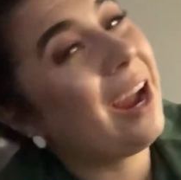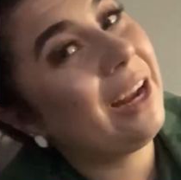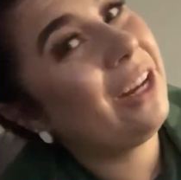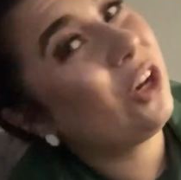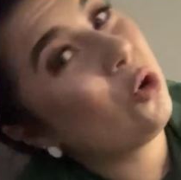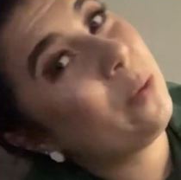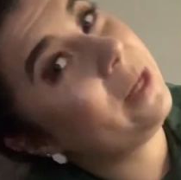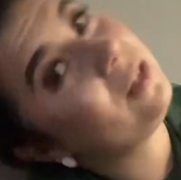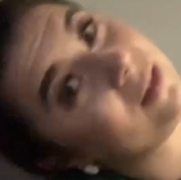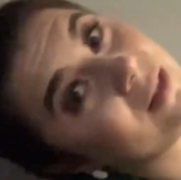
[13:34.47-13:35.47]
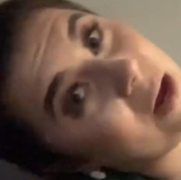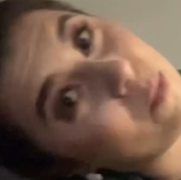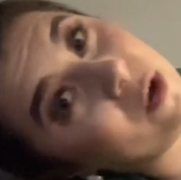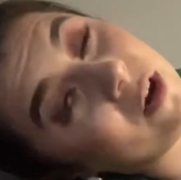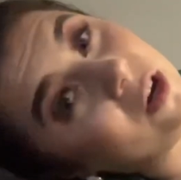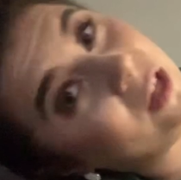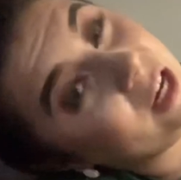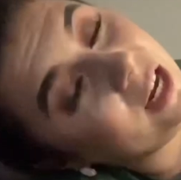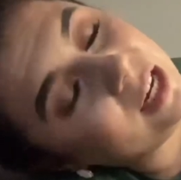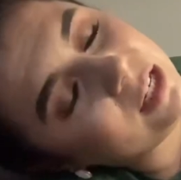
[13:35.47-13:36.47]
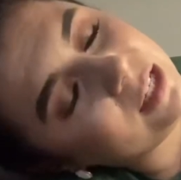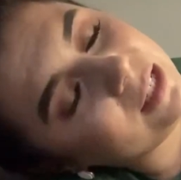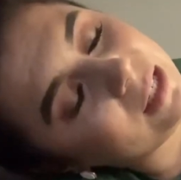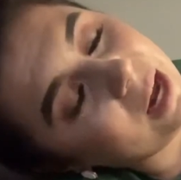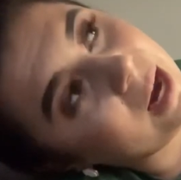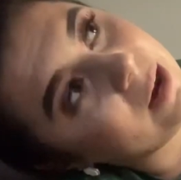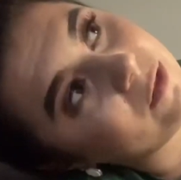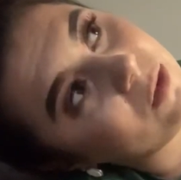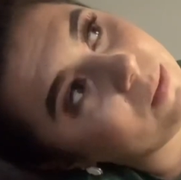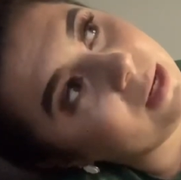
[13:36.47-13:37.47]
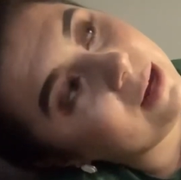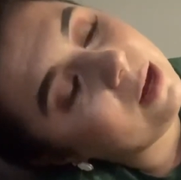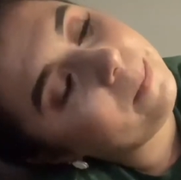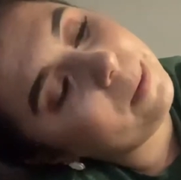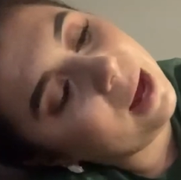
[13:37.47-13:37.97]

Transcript: kind of go to bed somewhat early because I have to be up